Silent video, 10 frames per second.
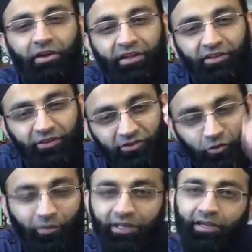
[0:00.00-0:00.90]
And there's
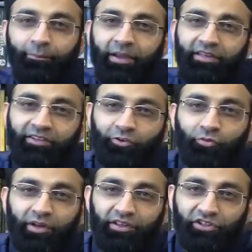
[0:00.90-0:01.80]
so many companions who
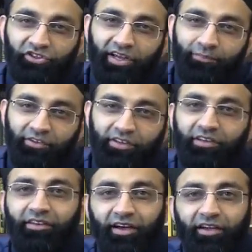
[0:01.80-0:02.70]
were in the Sham,
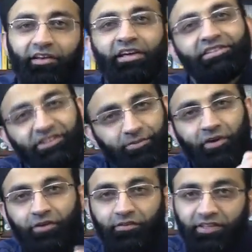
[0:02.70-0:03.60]
Syria, died just
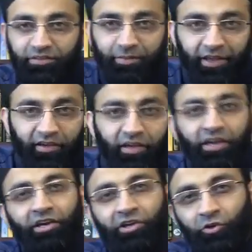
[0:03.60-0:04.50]
because of this plague.
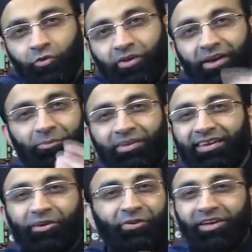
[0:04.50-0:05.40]
You and
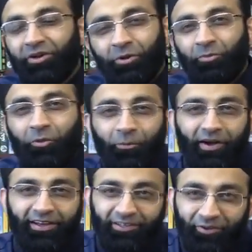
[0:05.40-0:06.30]
me, we are not more
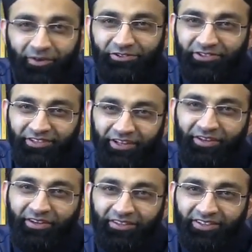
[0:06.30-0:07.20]
pious and righteous
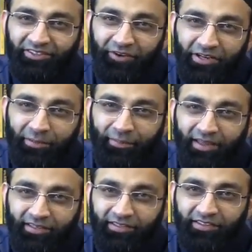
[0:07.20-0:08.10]
than these great
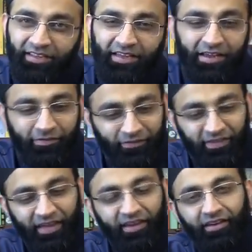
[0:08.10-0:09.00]
companions. If
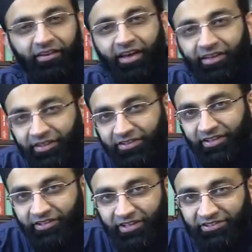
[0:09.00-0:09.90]
they can die in this
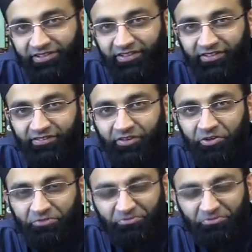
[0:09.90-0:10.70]
contagious,